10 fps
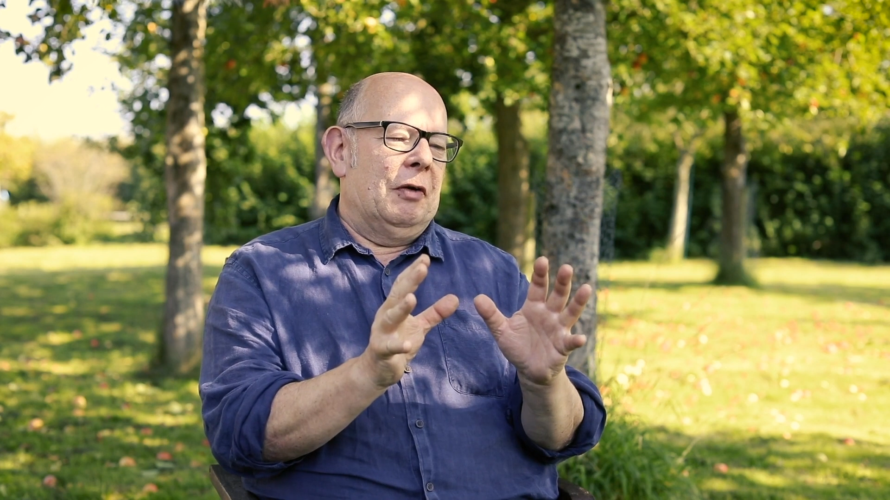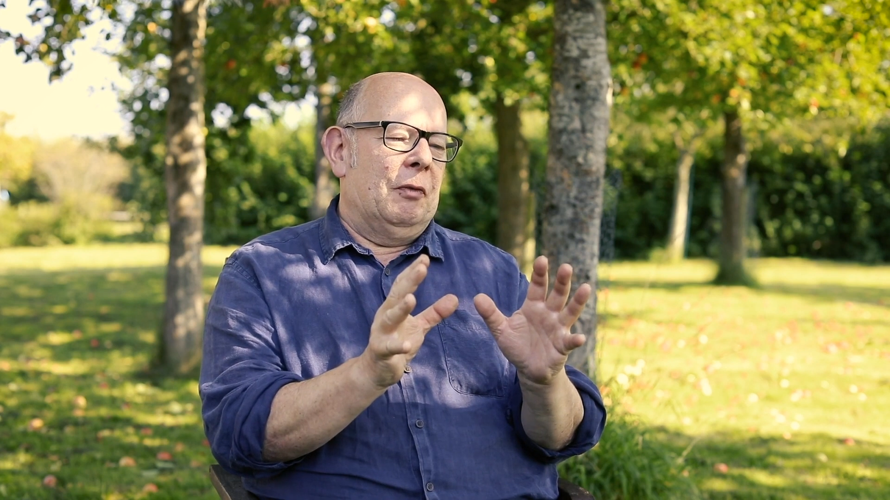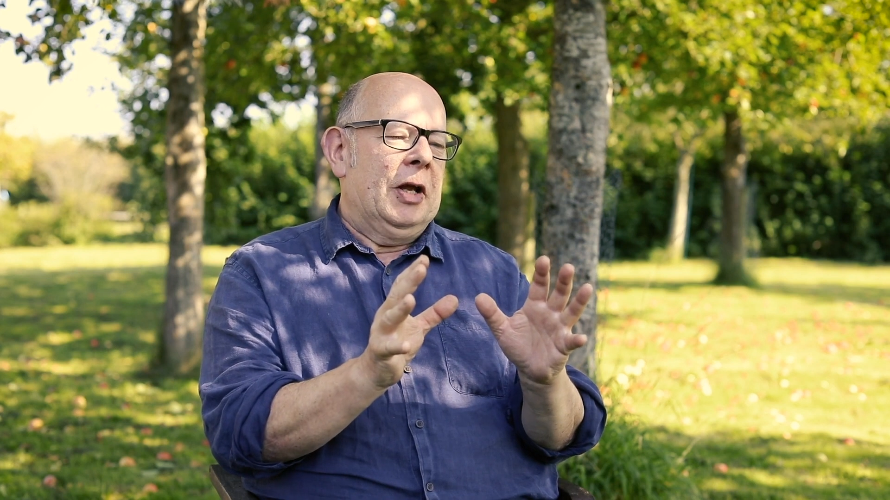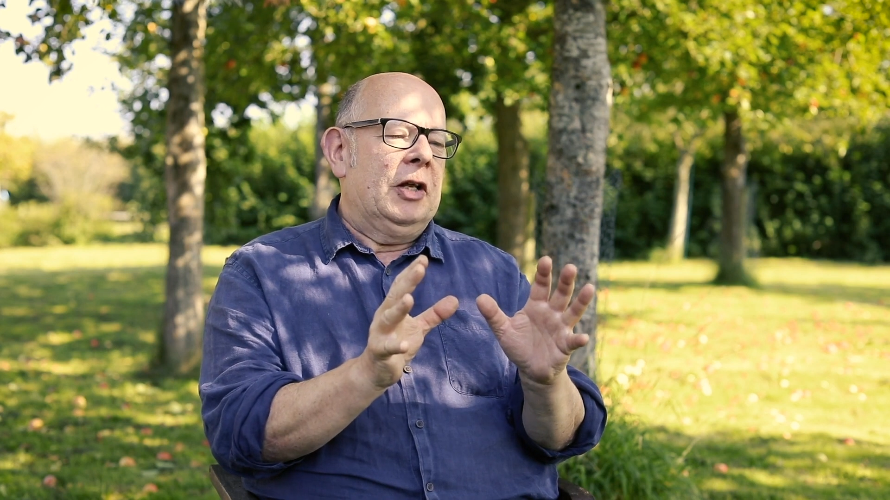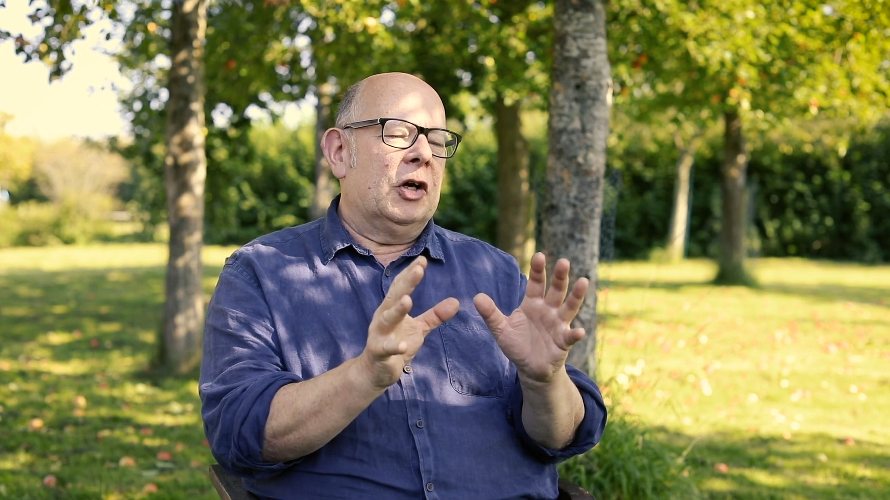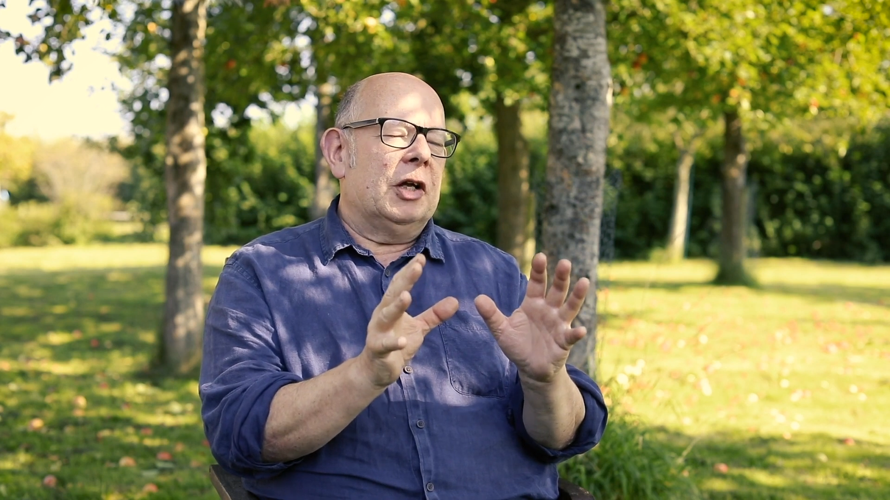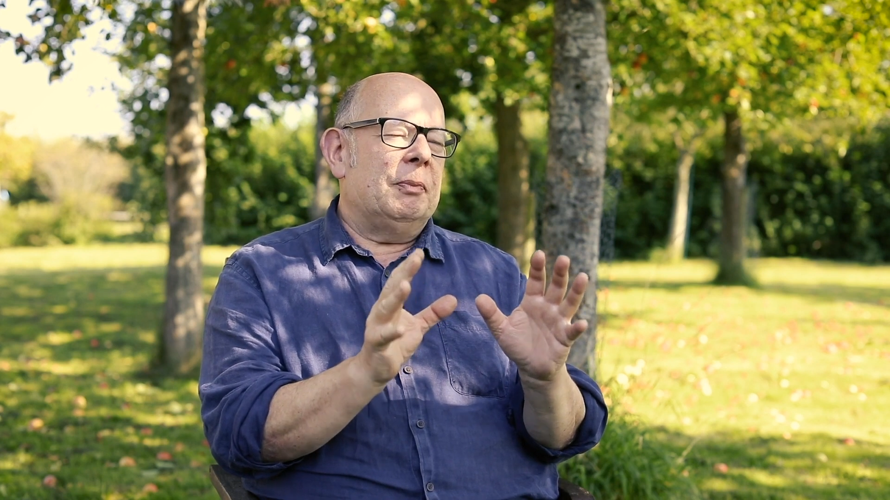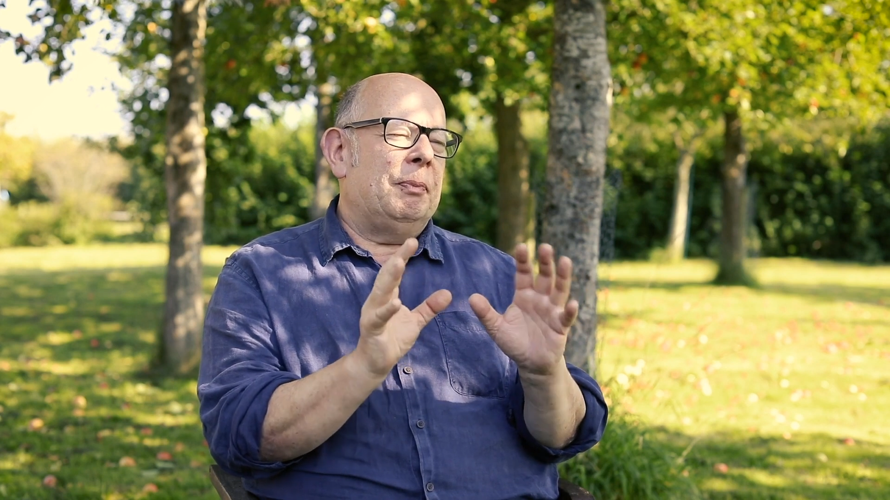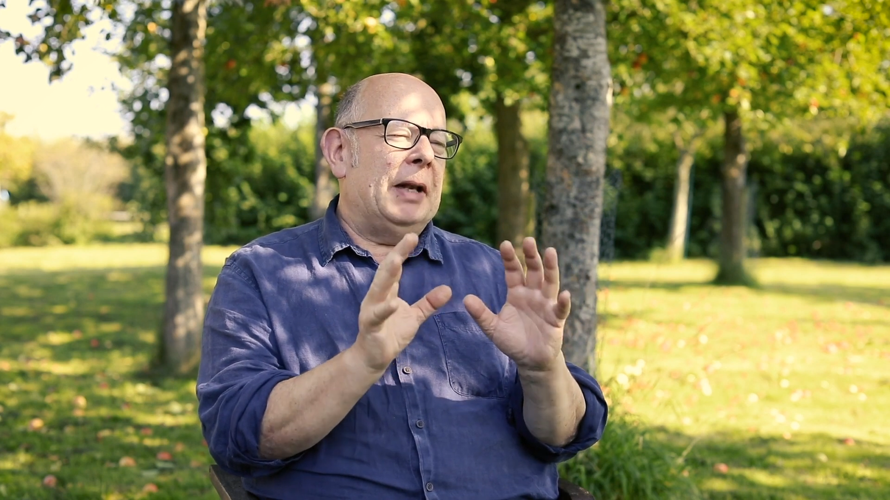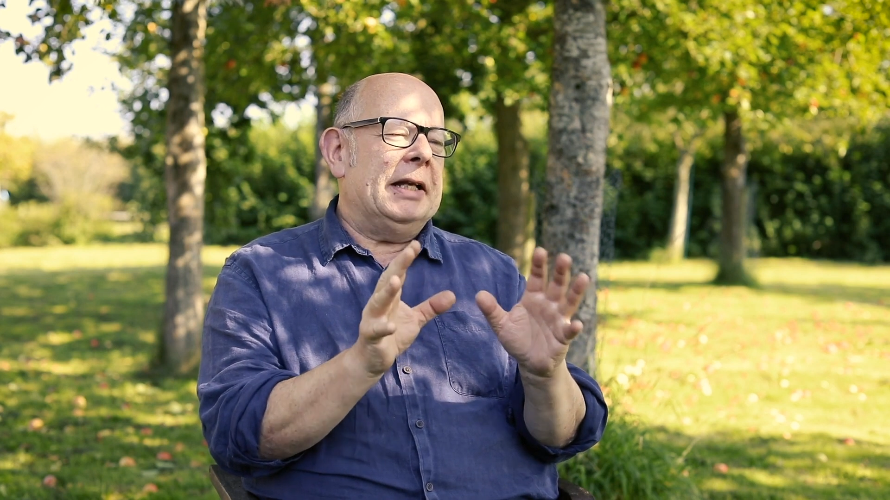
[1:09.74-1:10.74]
we look
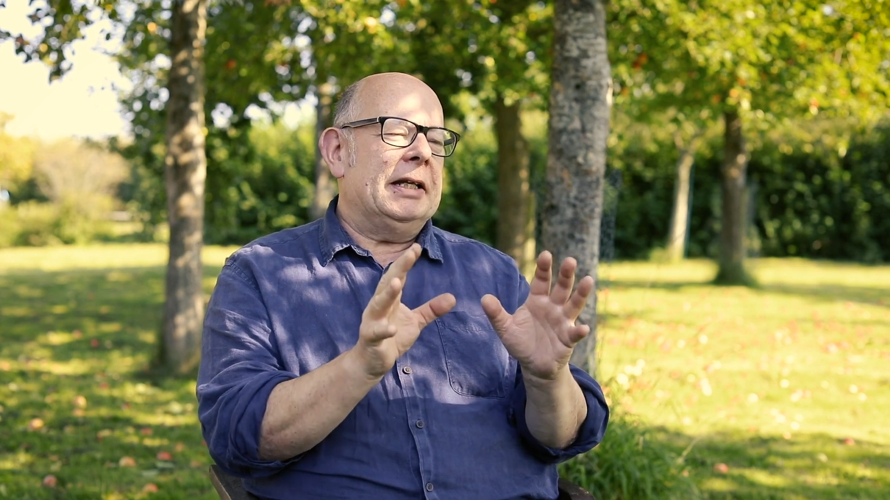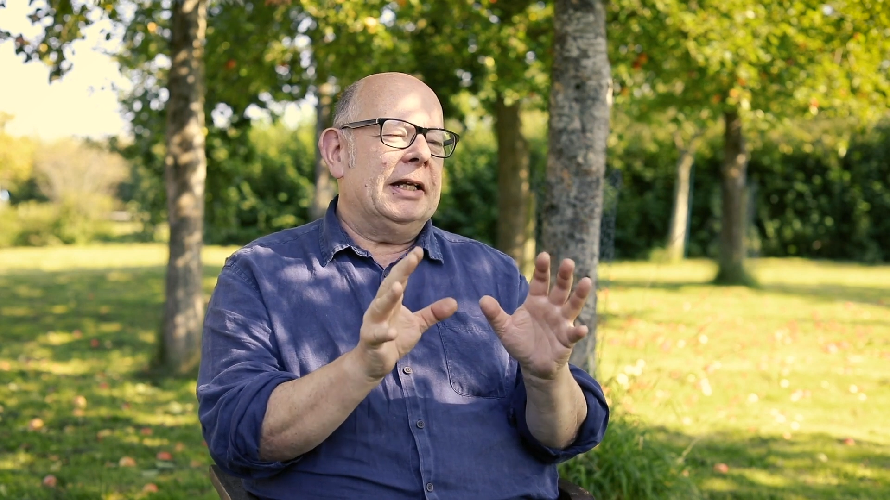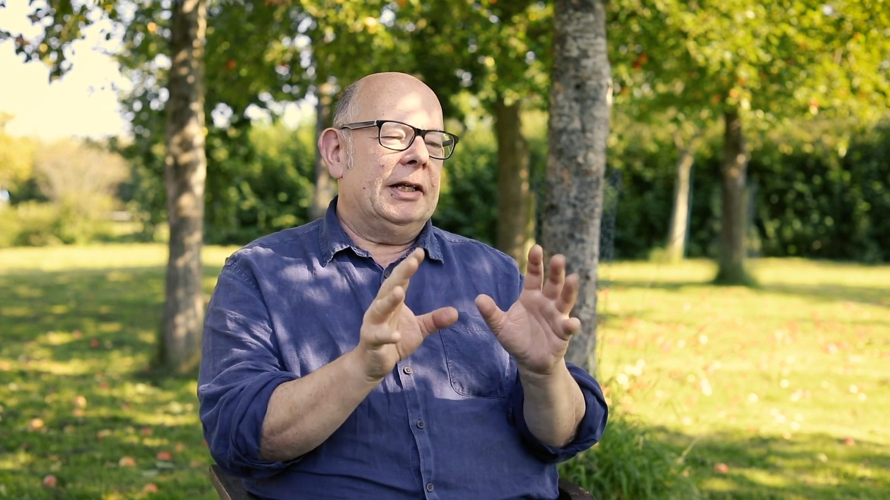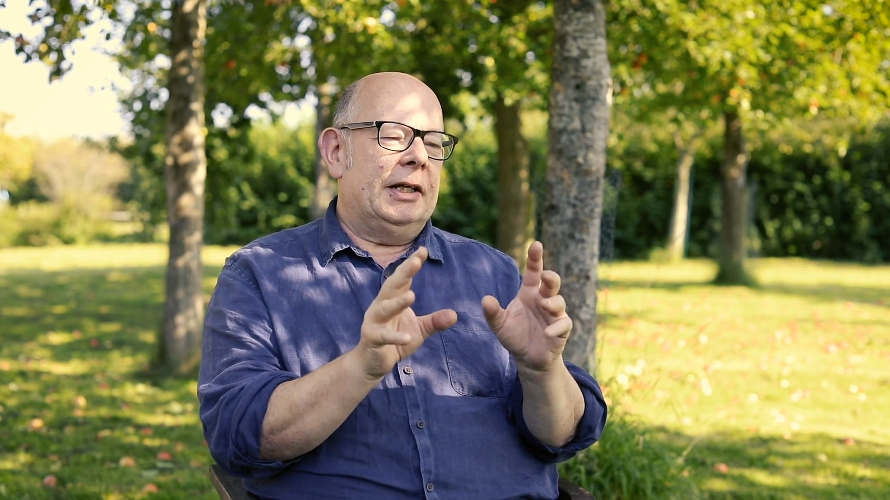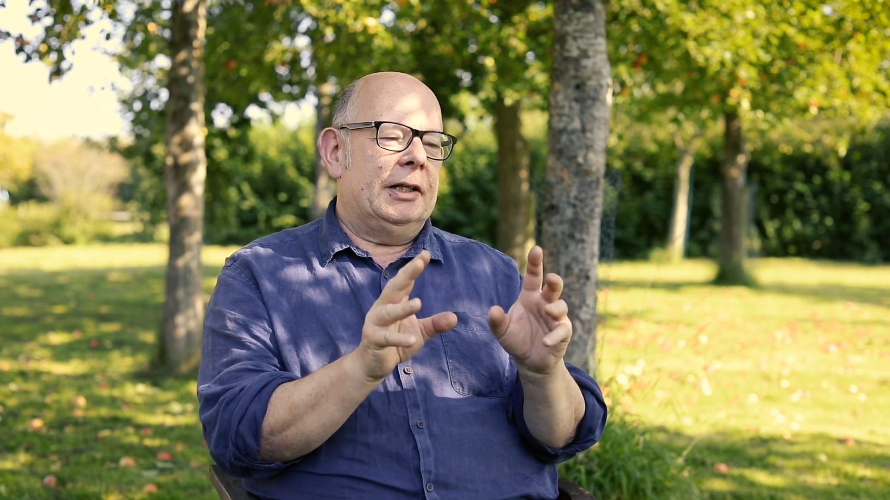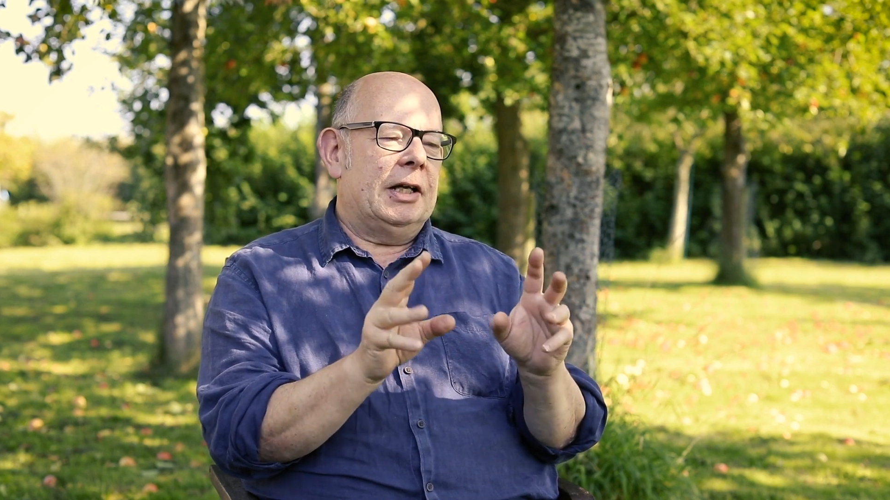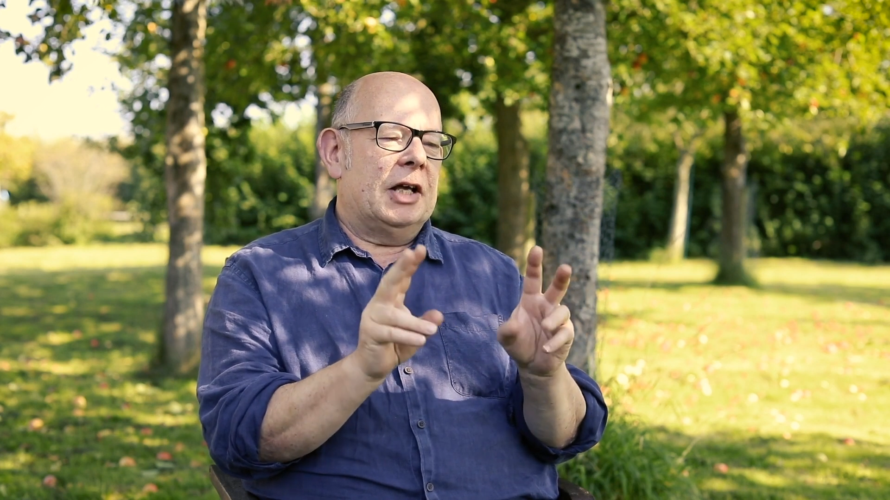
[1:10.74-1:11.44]
at blending in